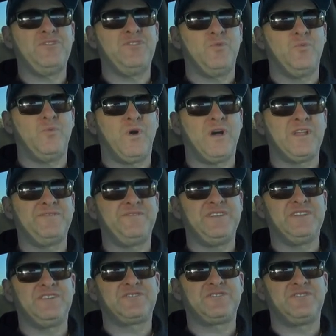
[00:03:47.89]
The one
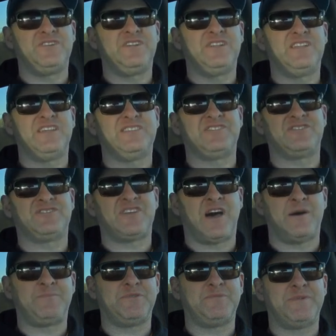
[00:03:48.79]
vehicle at the
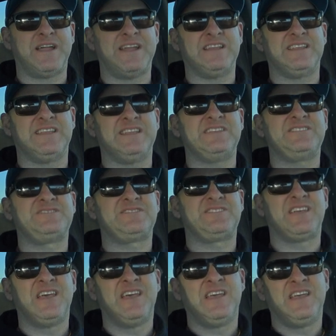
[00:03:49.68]
top of my
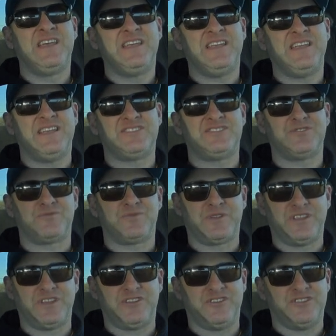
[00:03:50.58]
list is a
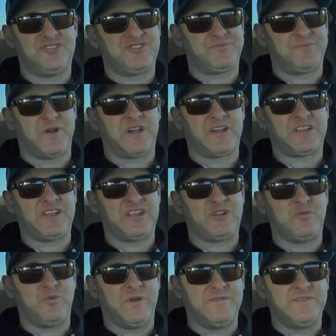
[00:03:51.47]
really good Spark
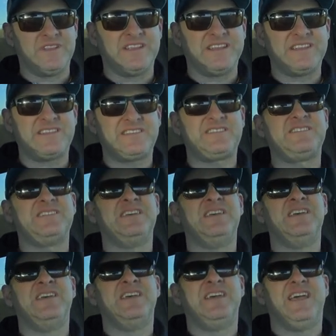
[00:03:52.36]
equivalent,
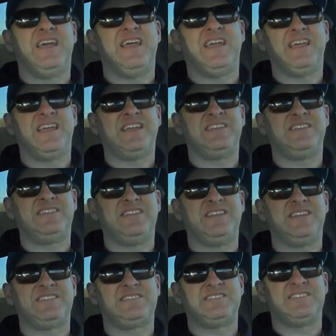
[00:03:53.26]
and
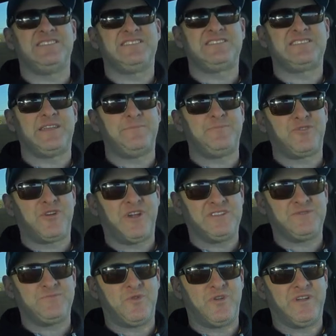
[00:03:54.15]
it's in the same
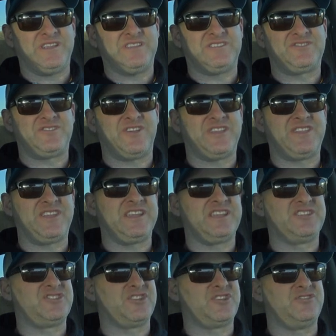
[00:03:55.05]
price point. So I
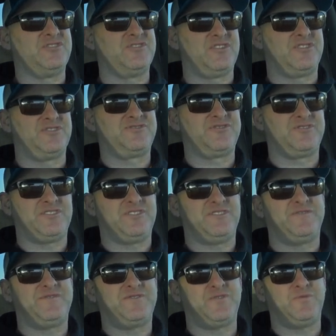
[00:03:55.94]
think it's a good
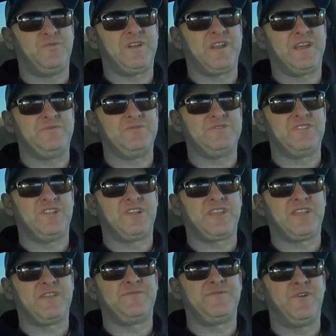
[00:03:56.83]
alternative to what I was
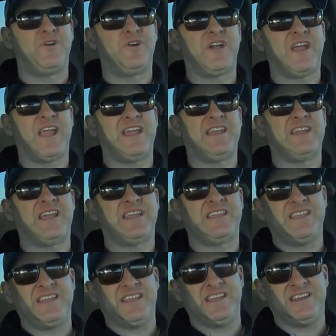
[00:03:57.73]
looking for, and I
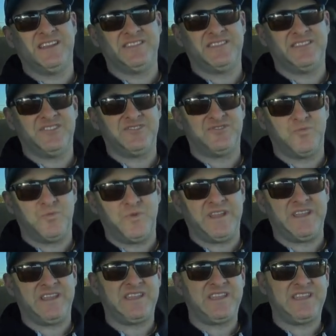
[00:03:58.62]
can get it this
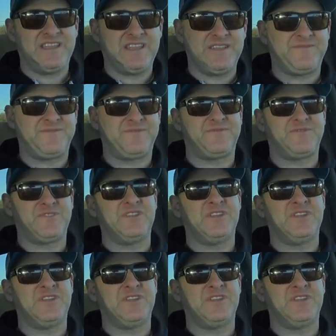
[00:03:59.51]
week if